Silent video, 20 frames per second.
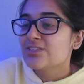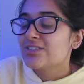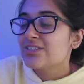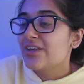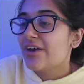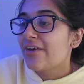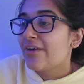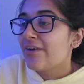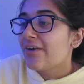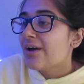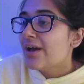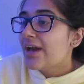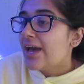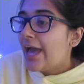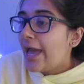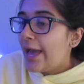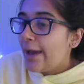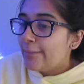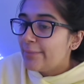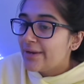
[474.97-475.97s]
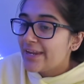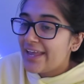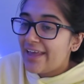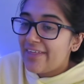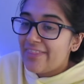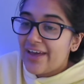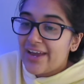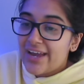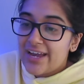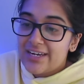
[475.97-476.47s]
So I'm going to
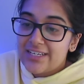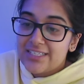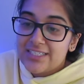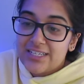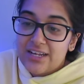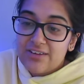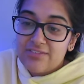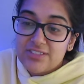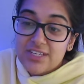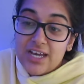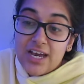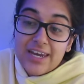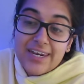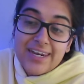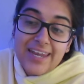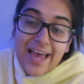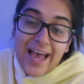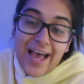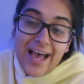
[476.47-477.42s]
get that kind of stuff done